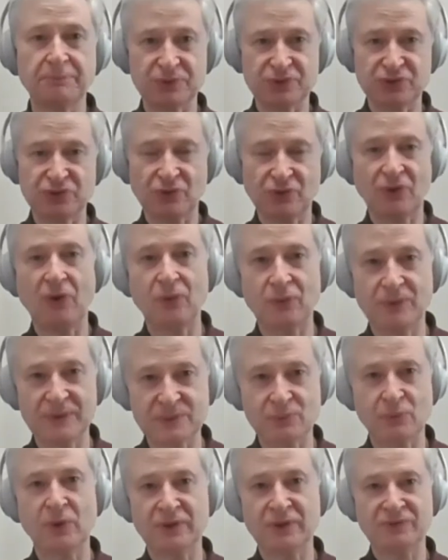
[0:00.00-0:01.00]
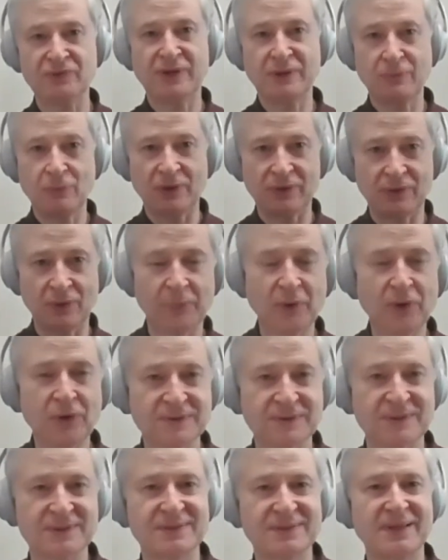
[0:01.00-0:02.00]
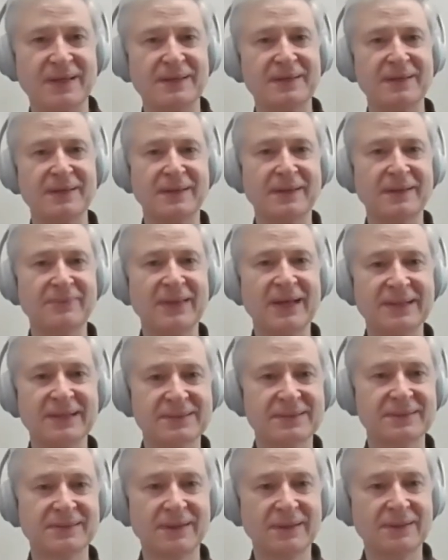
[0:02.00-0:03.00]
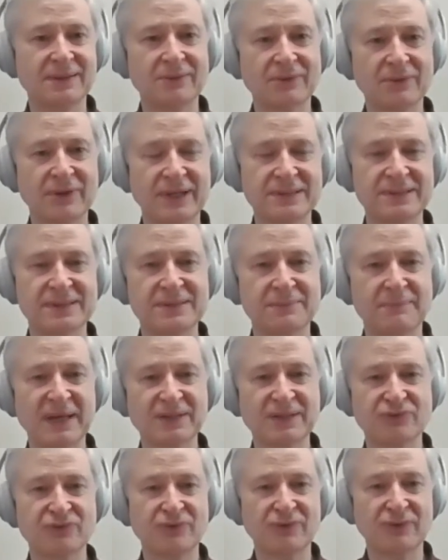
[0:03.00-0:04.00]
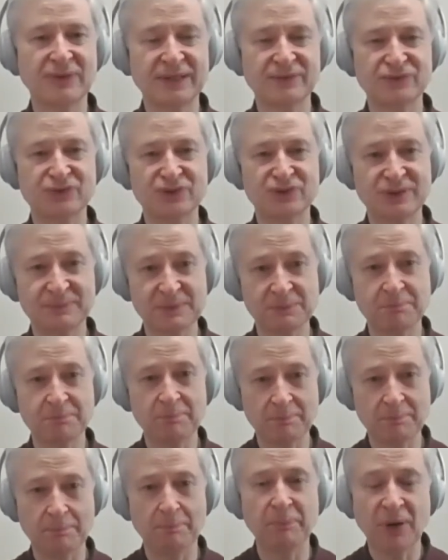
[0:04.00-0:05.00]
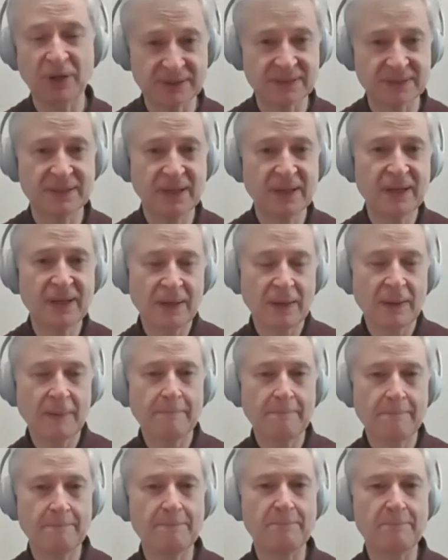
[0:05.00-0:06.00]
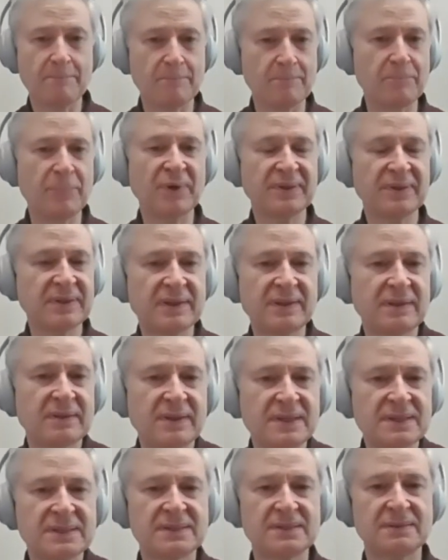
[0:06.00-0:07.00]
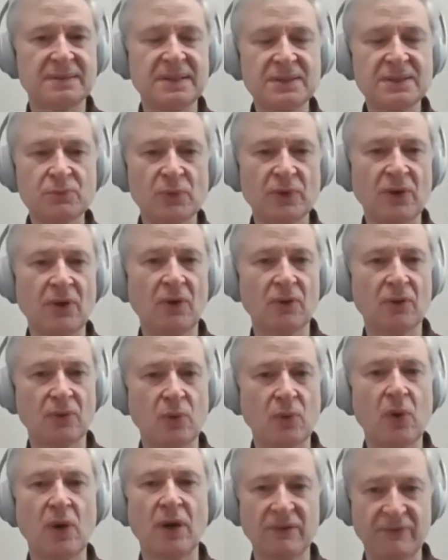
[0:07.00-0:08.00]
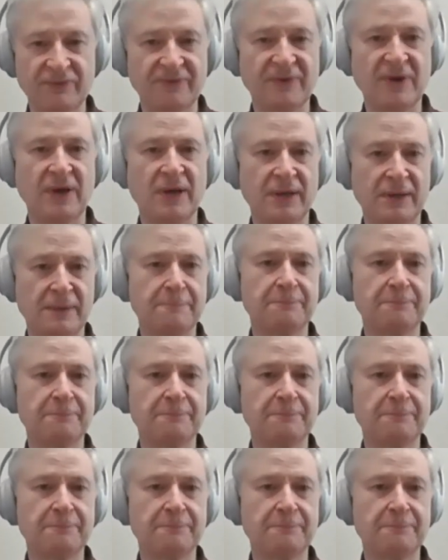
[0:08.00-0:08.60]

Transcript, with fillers: But you're always wondering what your boss is thinking, and that's another asymmetric relationships. But but these these would all qualify.